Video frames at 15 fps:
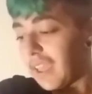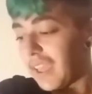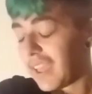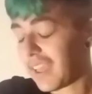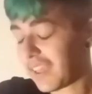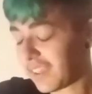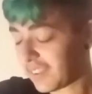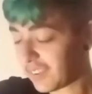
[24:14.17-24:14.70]

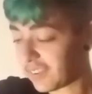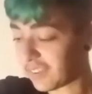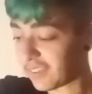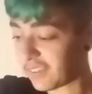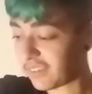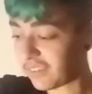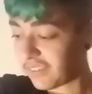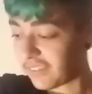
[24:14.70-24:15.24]

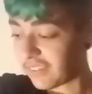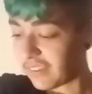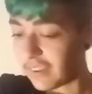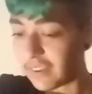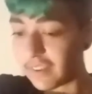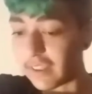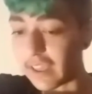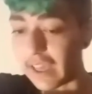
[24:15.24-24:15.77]
and
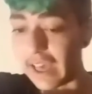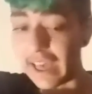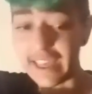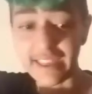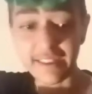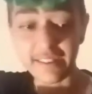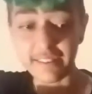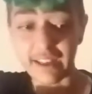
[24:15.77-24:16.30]

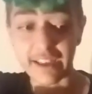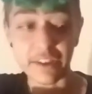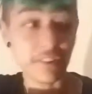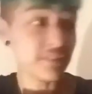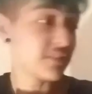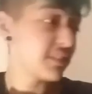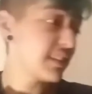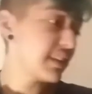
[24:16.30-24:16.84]
I
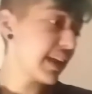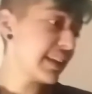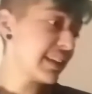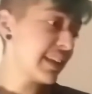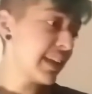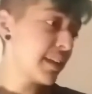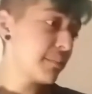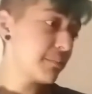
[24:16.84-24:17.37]
honestly I
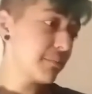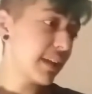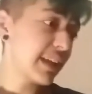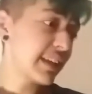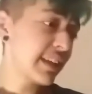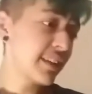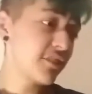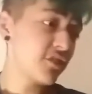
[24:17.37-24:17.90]
can't
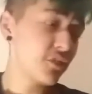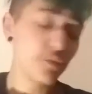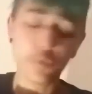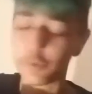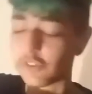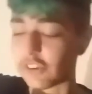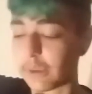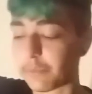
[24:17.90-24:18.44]

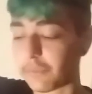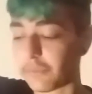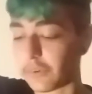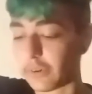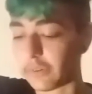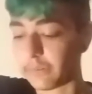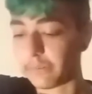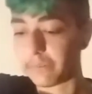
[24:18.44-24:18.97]
choose which I
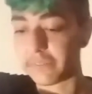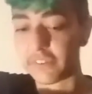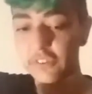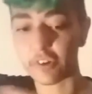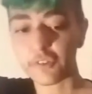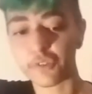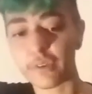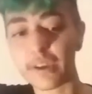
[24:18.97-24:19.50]
prefer.
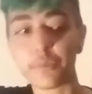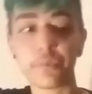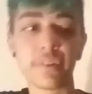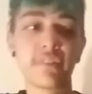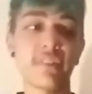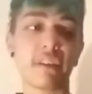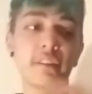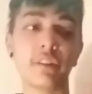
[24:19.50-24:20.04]
Star Trek
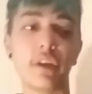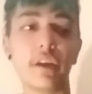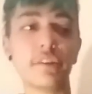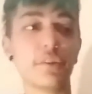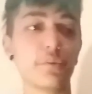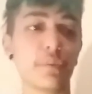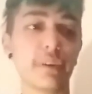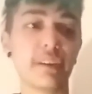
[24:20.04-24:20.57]
was a
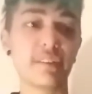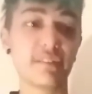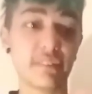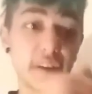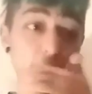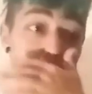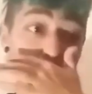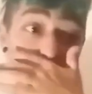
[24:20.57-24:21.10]
longer running
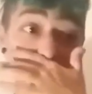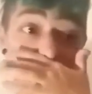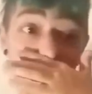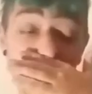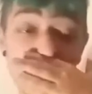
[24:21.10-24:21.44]
series.